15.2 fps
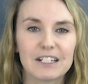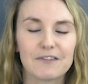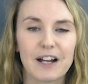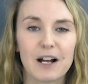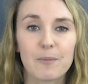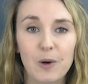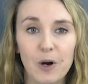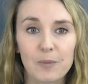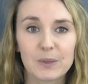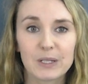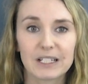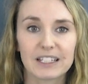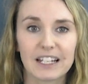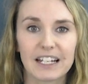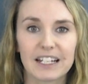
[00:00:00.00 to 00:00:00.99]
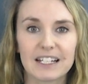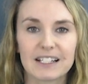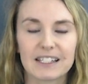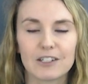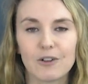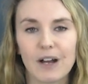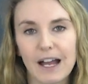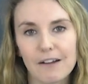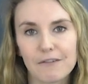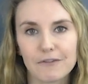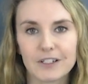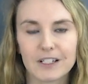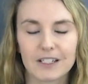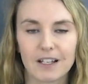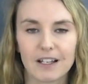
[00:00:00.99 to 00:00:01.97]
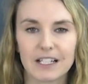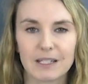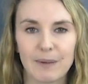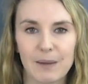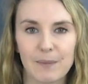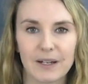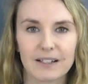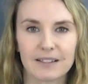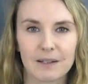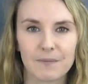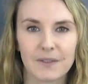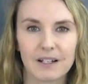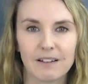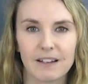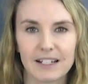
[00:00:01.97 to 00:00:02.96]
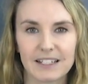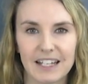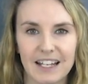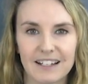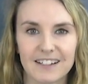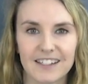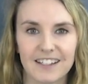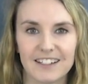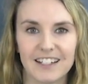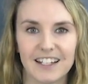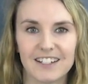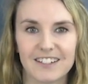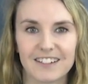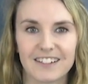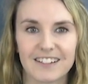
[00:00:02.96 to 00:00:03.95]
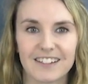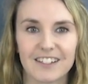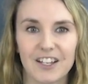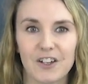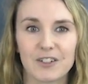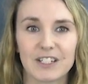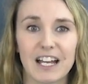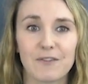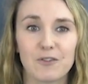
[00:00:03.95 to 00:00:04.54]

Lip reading: of how popular that is, your average science paper has something like 10 citations. So to have